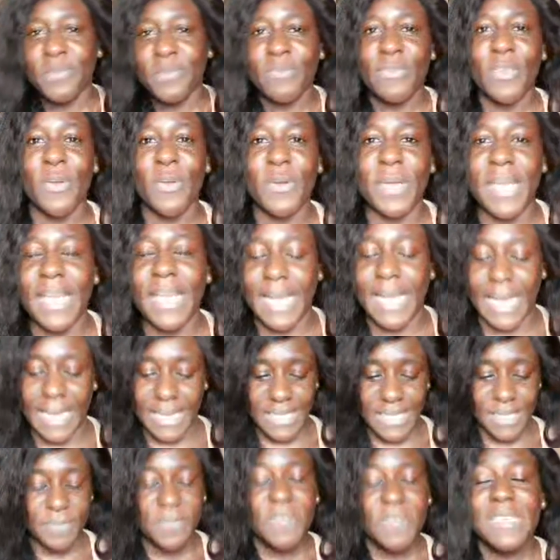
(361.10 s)
Okay,
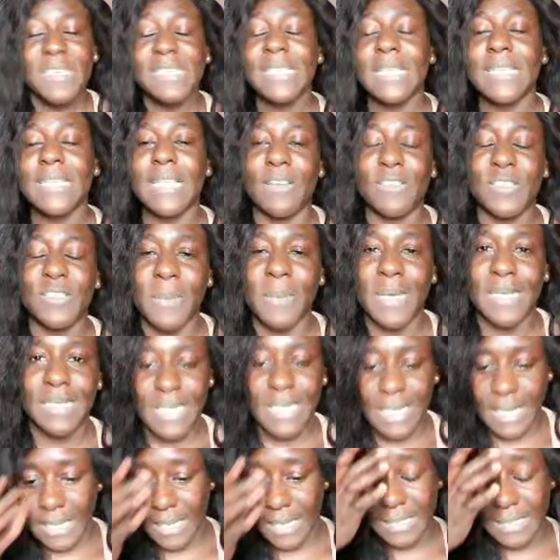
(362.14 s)
guys, first announcement
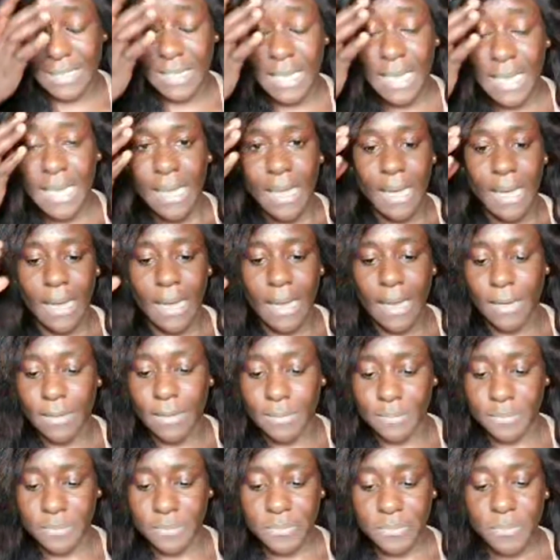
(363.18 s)
is
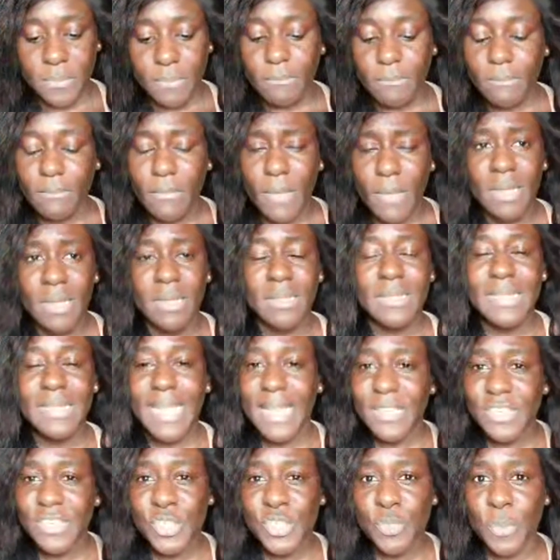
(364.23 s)

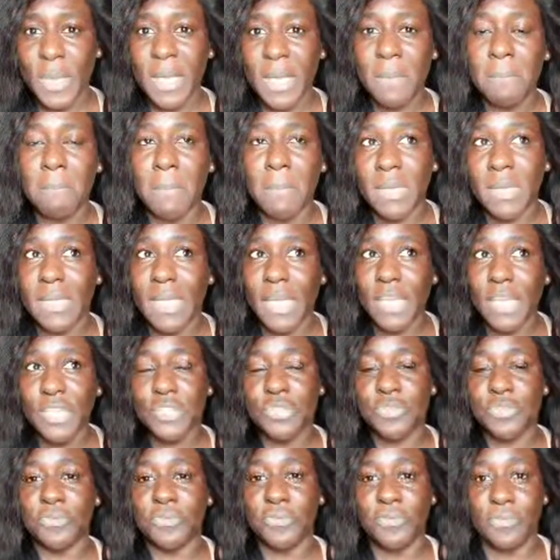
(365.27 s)
next week, Monday
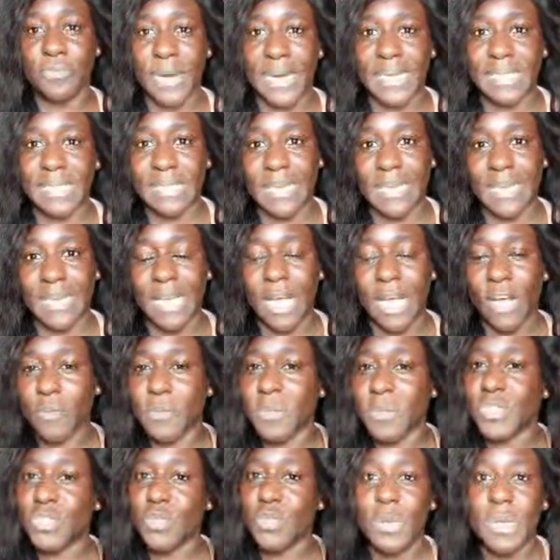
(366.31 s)
to Friday, I'll
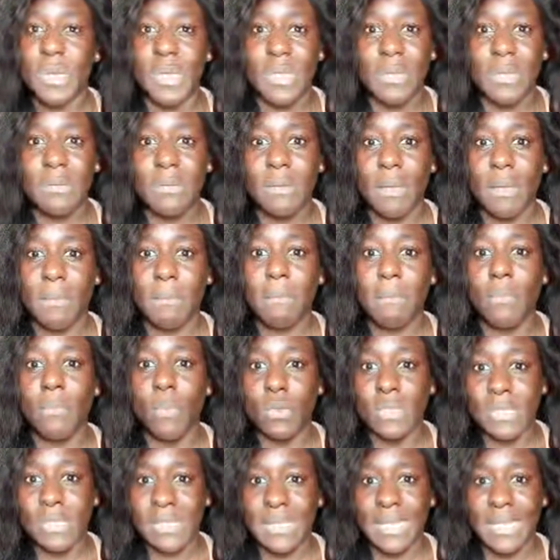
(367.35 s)
be doing
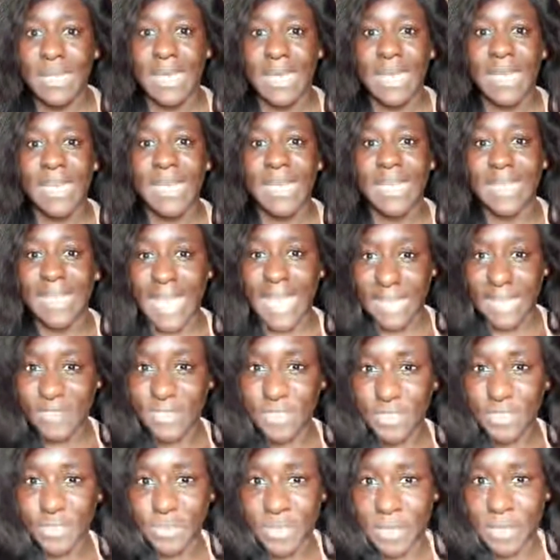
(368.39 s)
mostly live
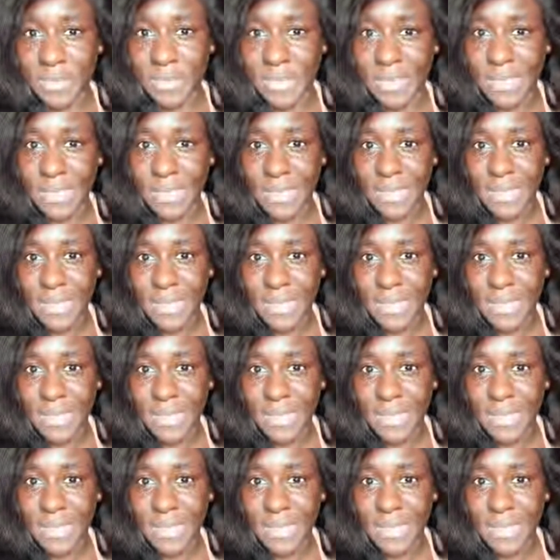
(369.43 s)
streams.